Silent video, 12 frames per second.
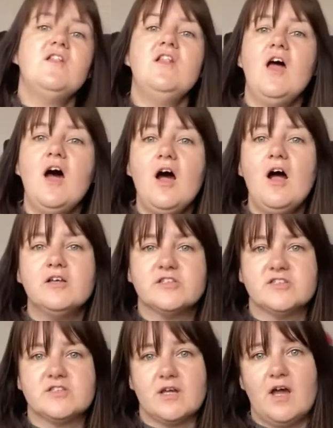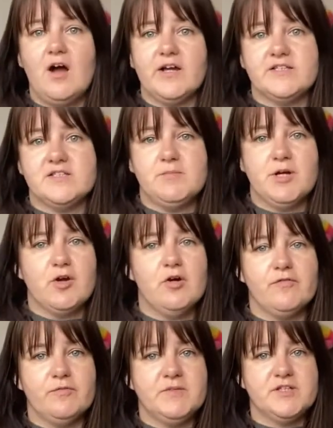last item I
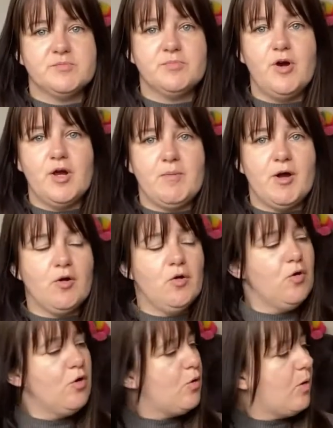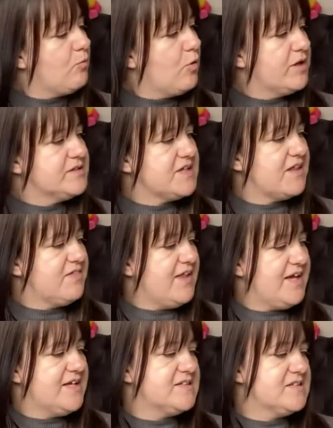got from this Primark haul was
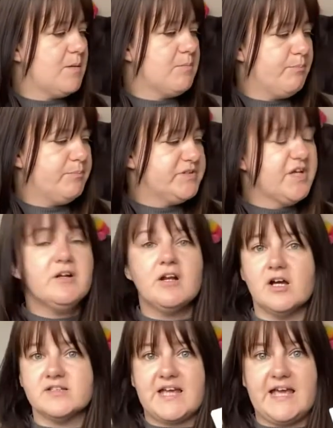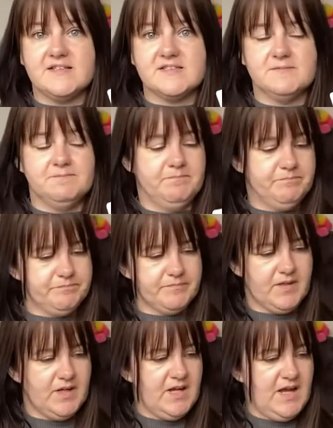this sunglass case,
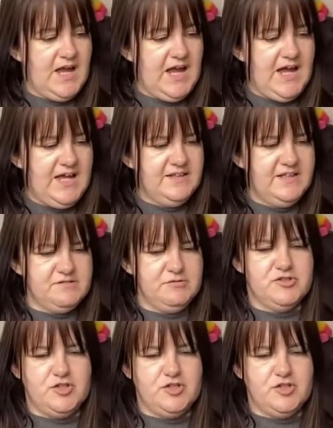and this was